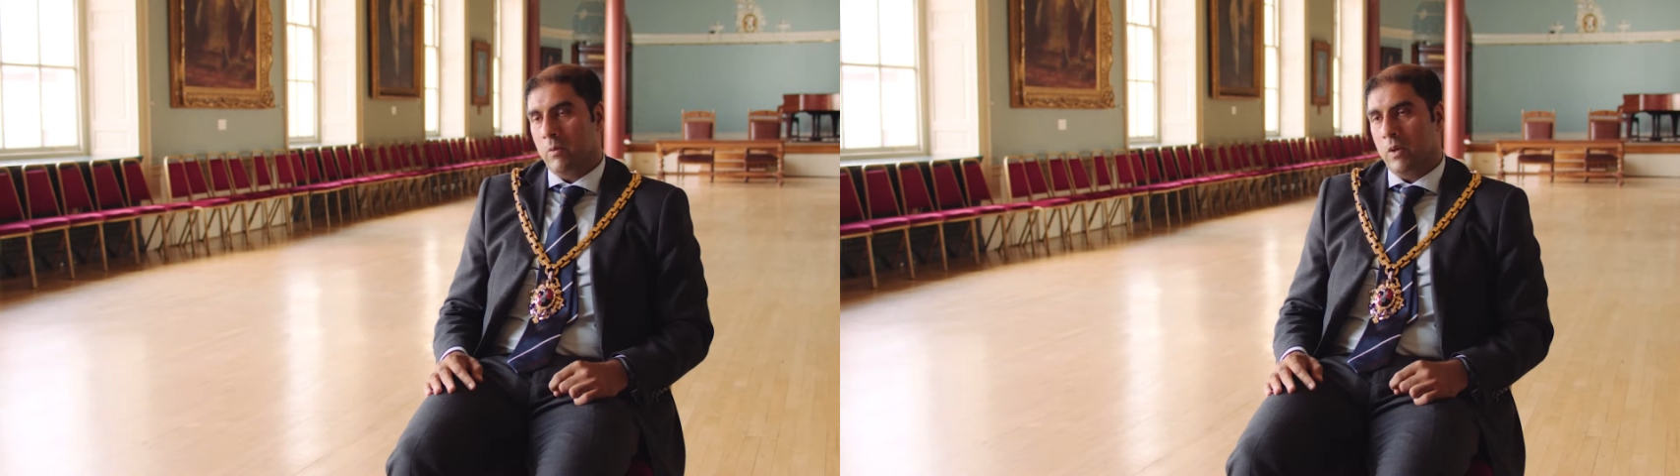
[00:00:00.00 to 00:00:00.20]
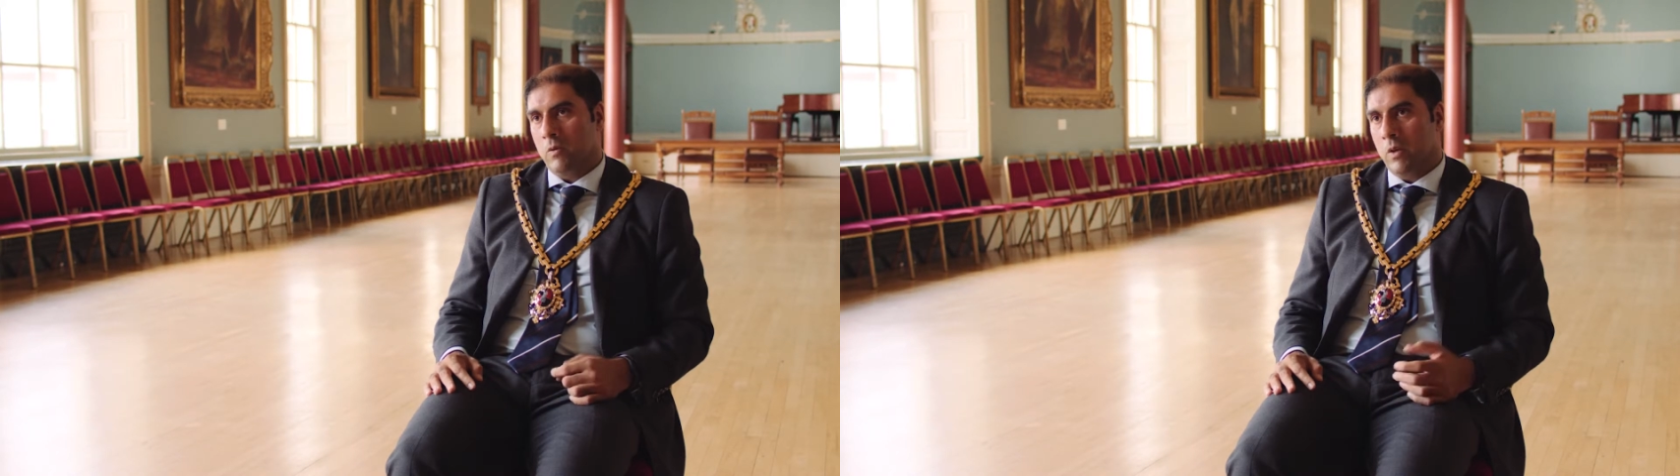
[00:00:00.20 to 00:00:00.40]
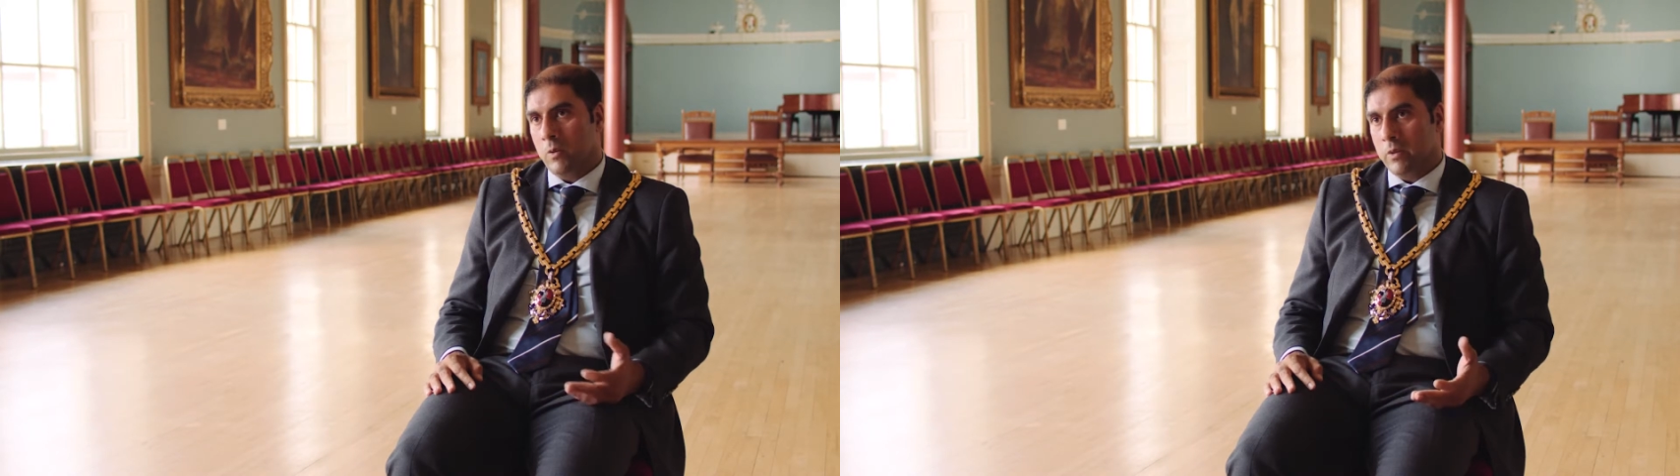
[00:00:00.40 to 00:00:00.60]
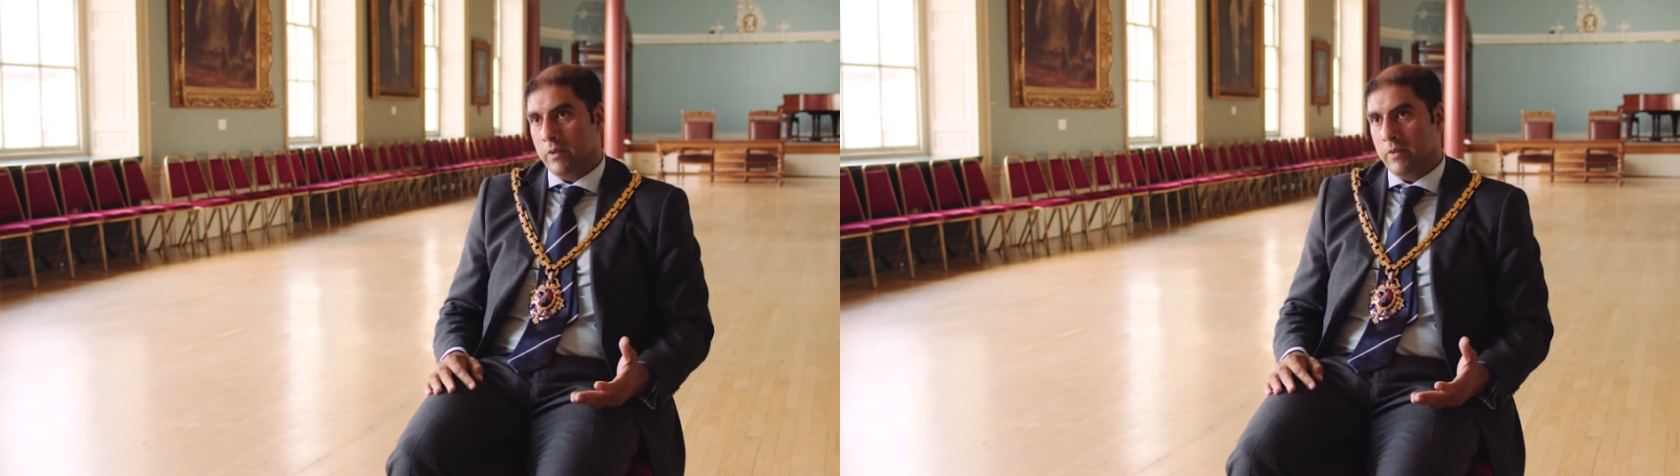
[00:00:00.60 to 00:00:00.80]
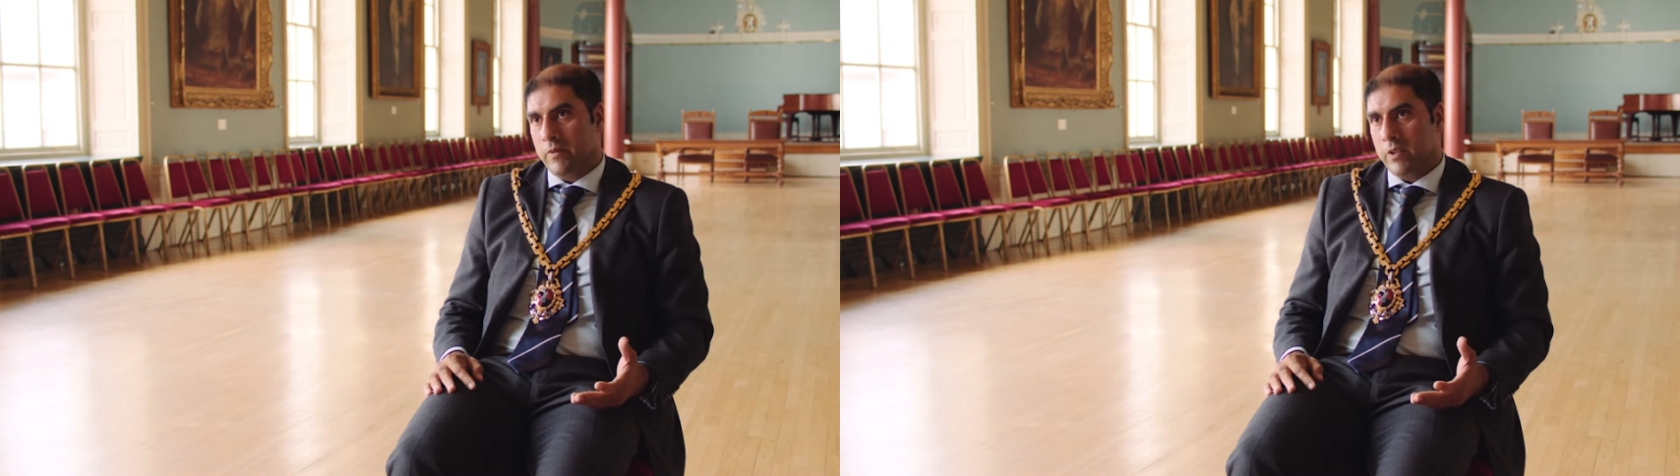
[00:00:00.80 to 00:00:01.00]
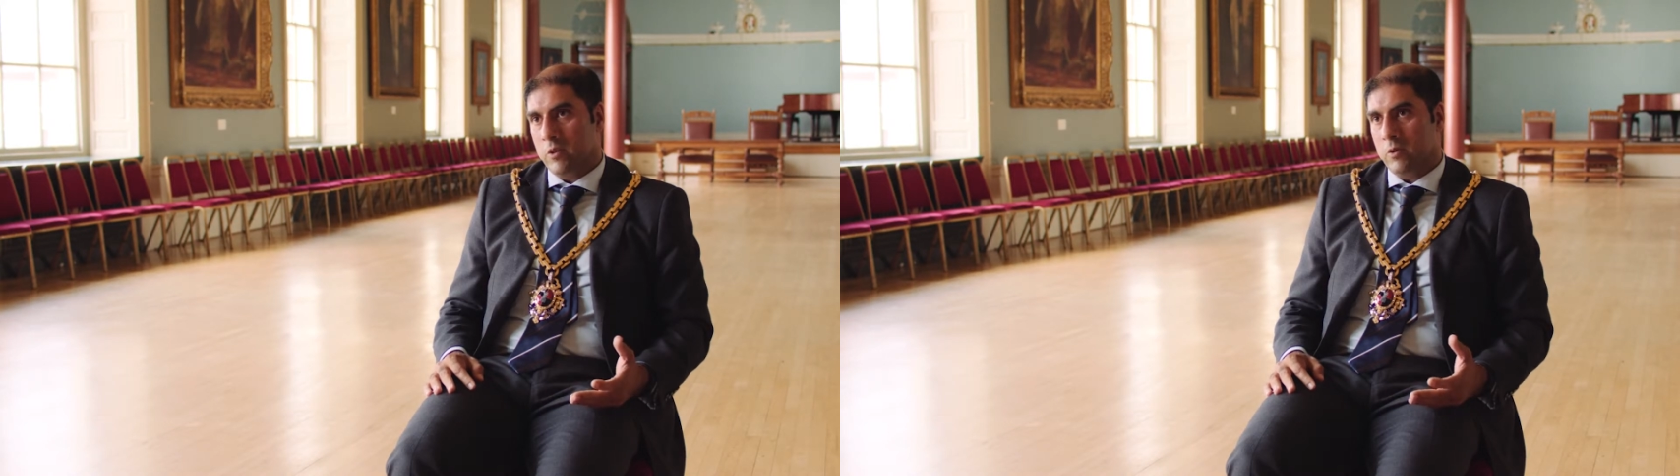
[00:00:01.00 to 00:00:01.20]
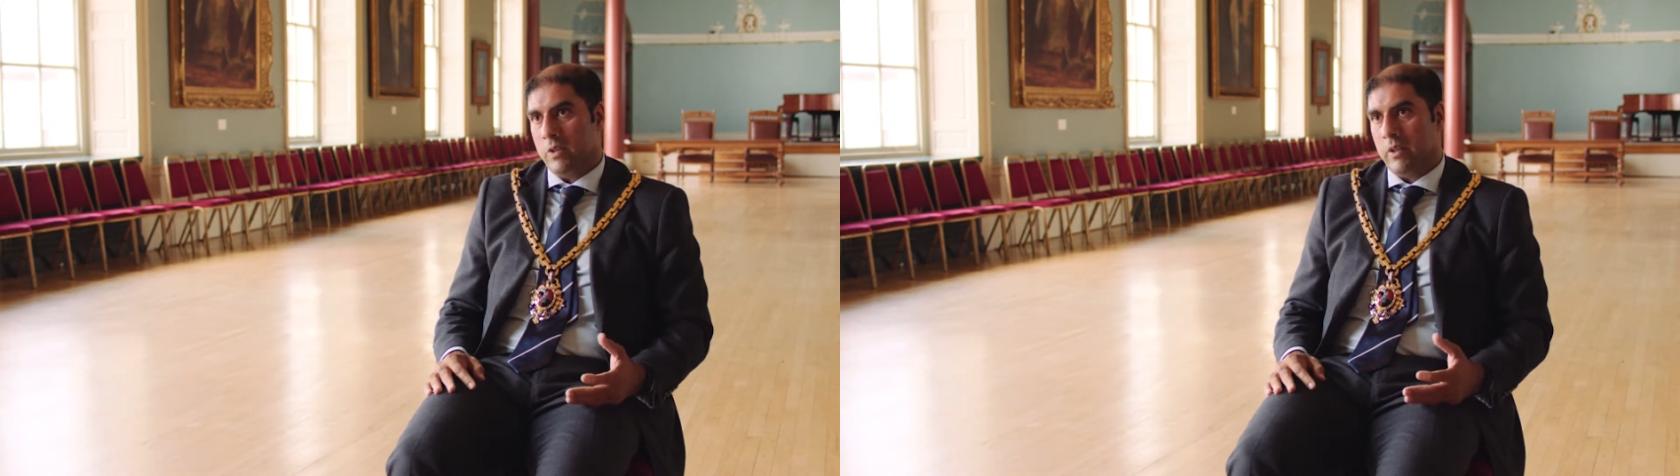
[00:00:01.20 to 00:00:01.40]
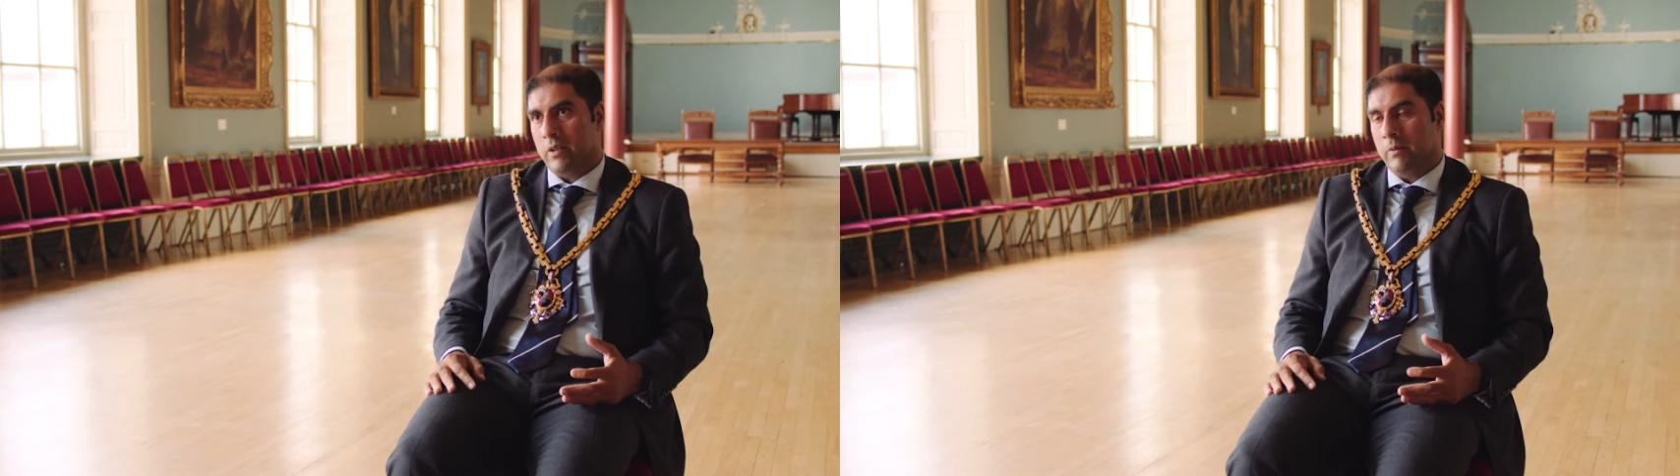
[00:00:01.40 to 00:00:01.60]
well-rounded individuals
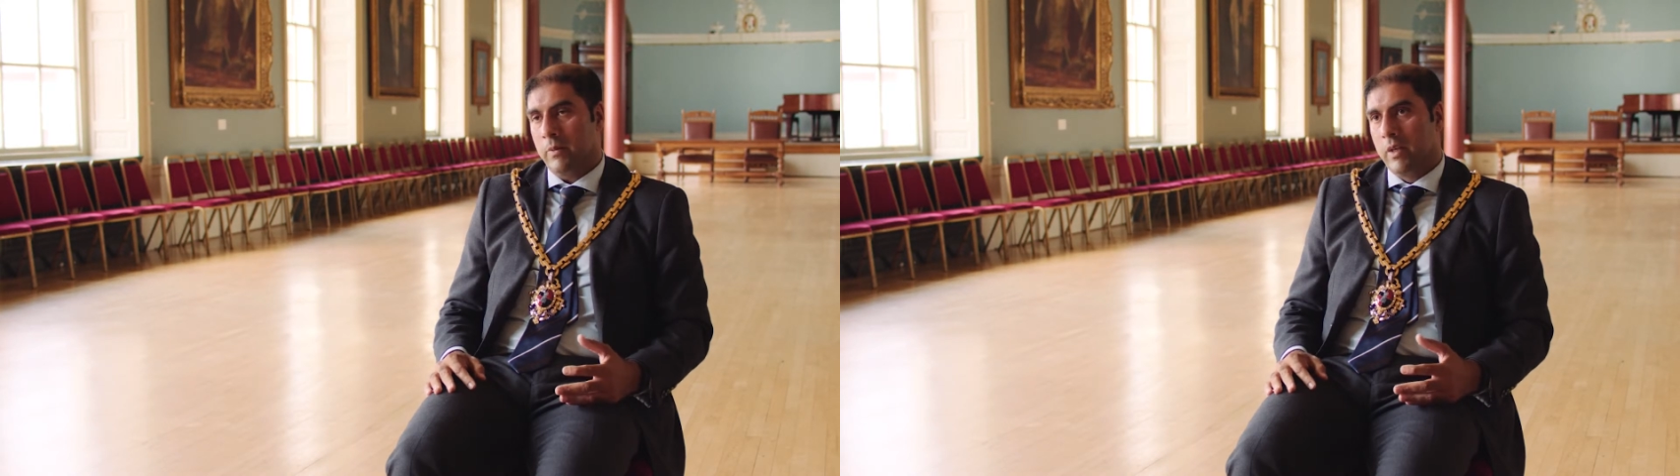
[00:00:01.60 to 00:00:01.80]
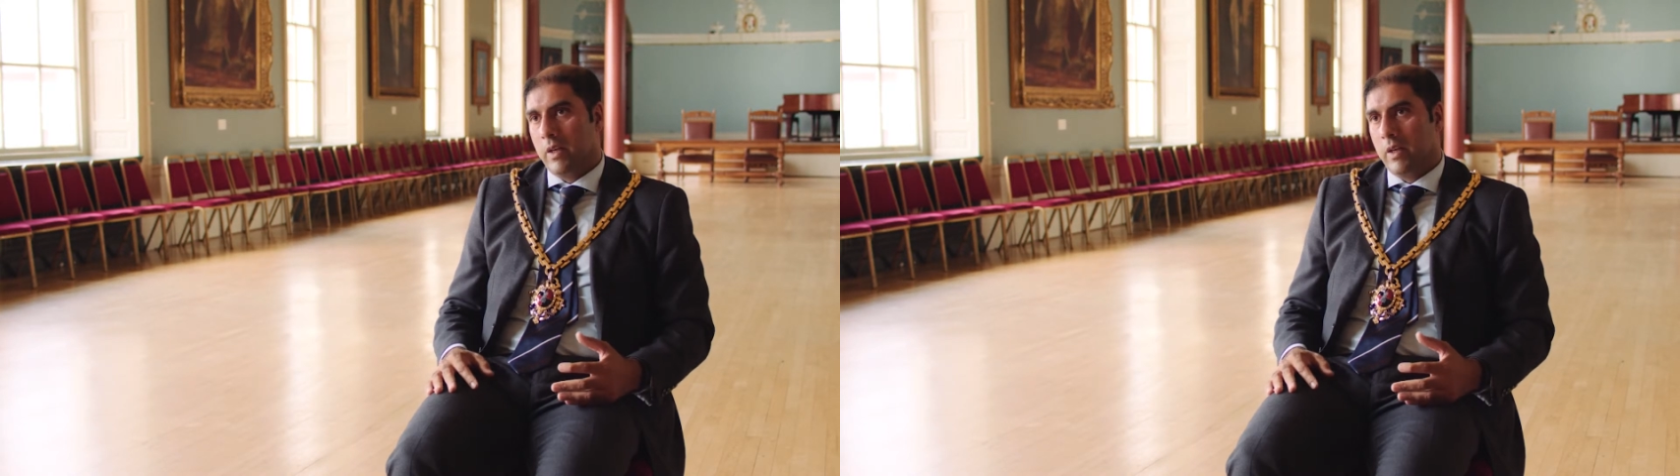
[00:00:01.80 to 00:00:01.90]
that can